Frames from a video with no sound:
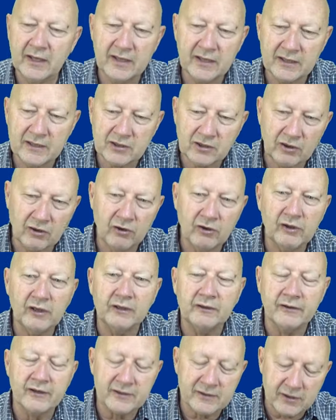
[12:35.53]
It is
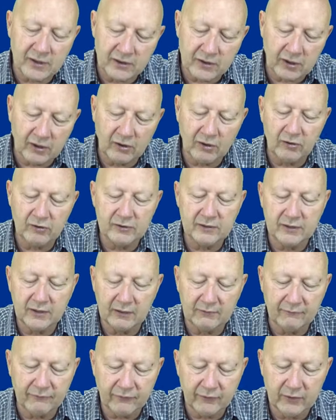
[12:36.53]
good. This is a good
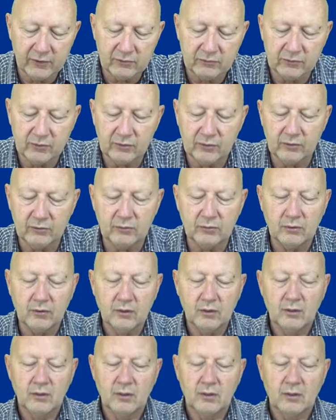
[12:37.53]
thing for you to do.
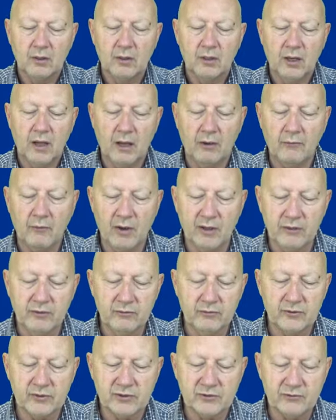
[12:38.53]
I want you
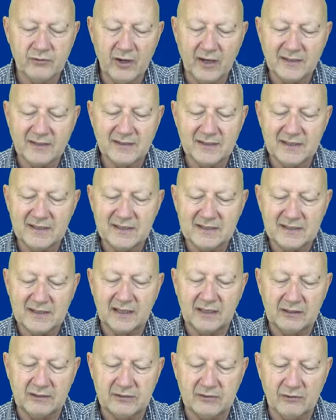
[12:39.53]
to stress these
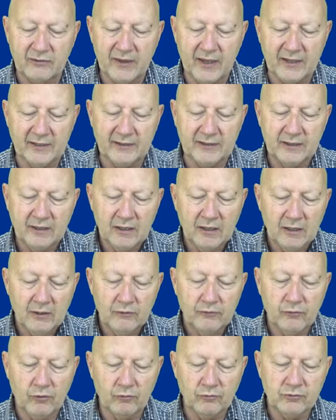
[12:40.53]
things so that
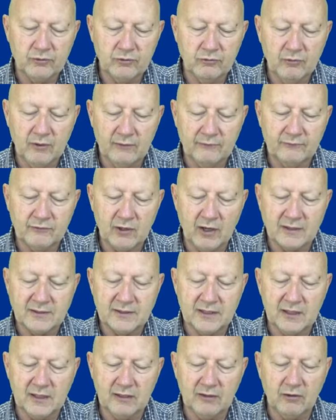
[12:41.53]
those who have
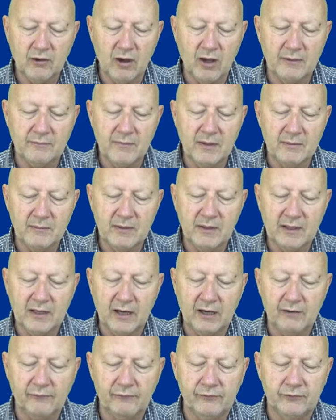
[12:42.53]
trusted in God may be
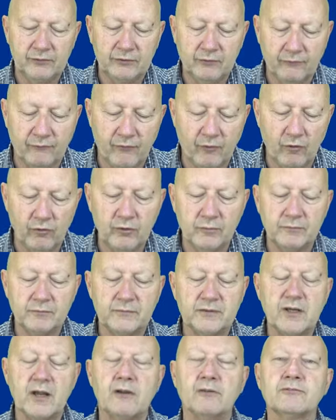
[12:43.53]
careful and devote
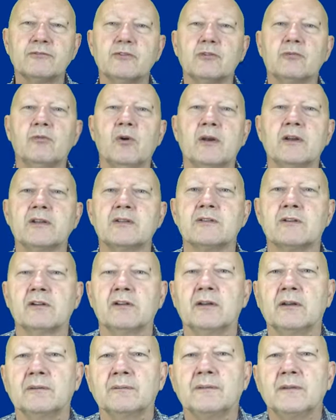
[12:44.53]
themselves to what is
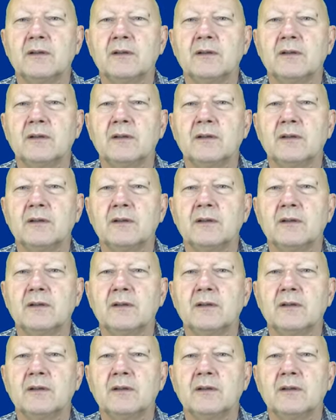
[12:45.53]
good.